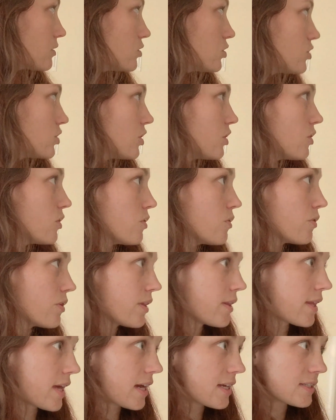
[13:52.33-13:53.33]
so
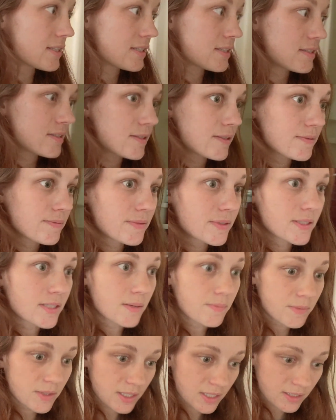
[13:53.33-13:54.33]
if that's
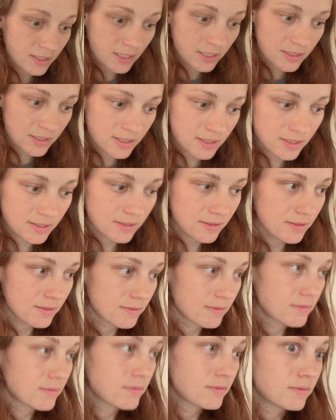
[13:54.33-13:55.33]
something that's
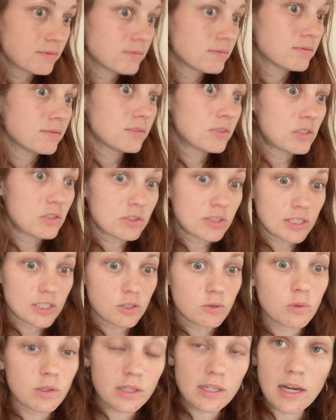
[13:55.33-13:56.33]
you see
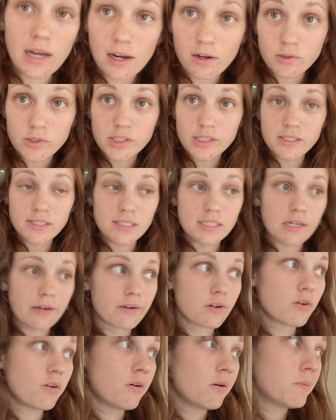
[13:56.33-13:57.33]
when the houses
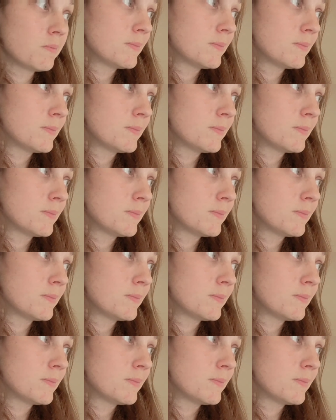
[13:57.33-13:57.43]
settle.